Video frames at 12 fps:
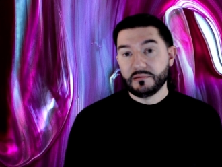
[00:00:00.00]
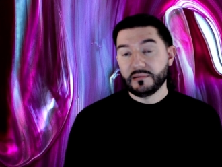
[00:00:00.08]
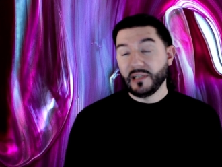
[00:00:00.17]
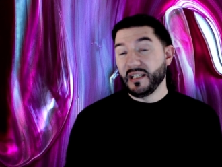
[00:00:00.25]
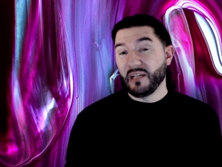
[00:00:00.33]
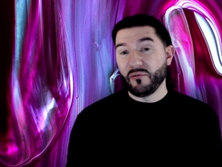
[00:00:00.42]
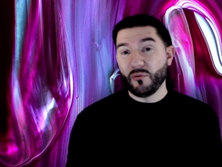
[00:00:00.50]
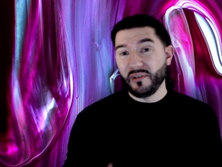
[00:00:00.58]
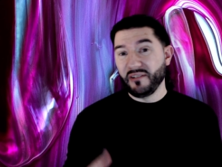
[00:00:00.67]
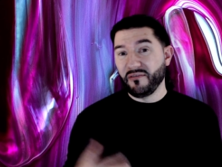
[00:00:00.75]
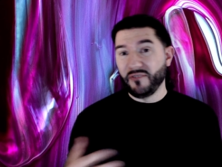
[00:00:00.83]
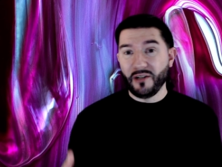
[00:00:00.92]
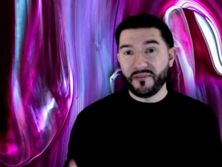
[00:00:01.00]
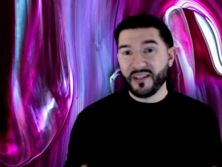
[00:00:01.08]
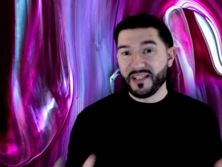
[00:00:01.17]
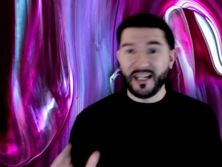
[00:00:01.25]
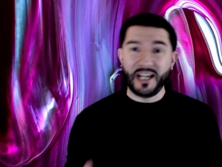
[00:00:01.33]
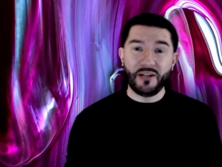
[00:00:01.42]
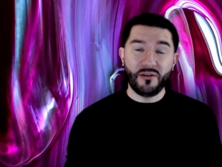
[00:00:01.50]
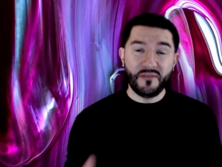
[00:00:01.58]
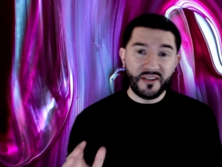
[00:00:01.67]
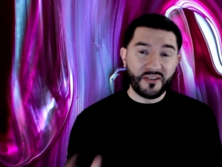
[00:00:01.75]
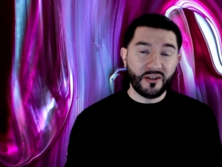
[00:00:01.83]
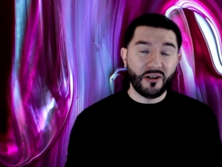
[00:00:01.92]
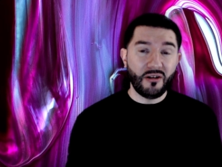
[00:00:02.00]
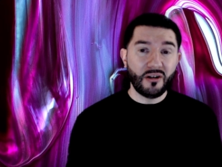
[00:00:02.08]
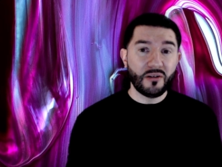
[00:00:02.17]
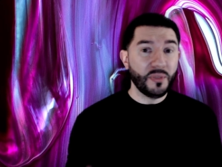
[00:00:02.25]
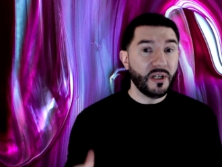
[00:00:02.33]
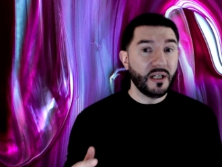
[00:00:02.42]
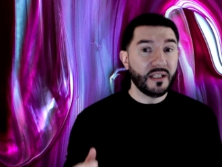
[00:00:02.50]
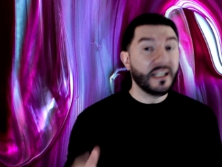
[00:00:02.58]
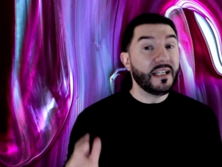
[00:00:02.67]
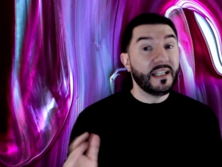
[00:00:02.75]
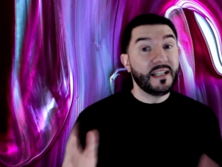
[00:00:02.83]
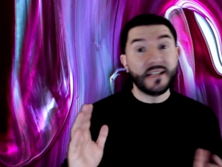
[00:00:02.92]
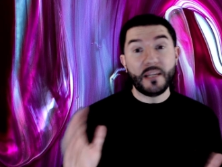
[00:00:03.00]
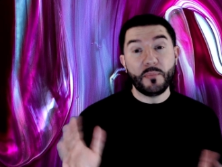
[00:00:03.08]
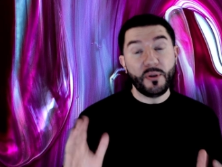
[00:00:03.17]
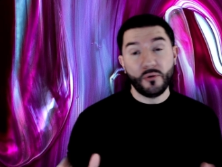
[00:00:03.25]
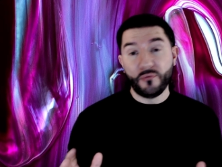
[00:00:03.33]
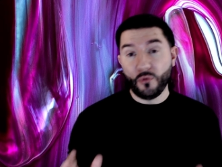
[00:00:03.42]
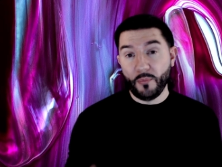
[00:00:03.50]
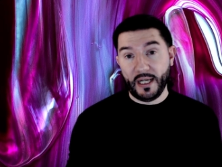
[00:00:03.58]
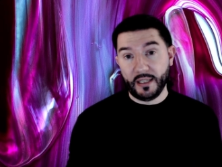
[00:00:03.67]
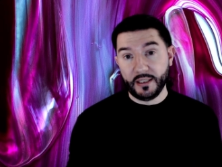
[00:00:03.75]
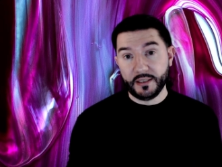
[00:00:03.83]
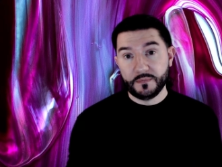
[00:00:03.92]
I never really felt the title of this song, but it is a beautiful ballad,